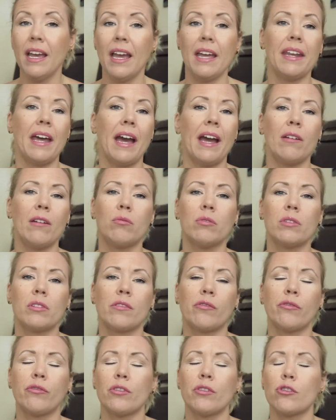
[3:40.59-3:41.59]
And I
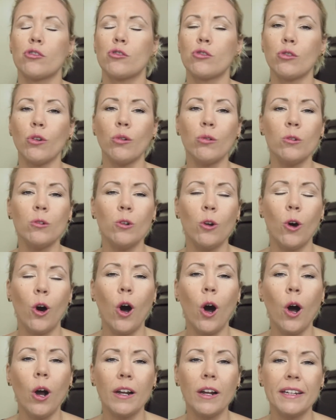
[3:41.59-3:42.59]
was for so
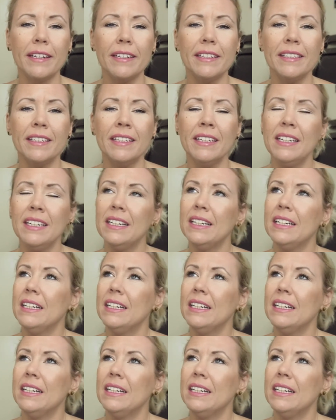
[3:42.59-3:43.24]
long in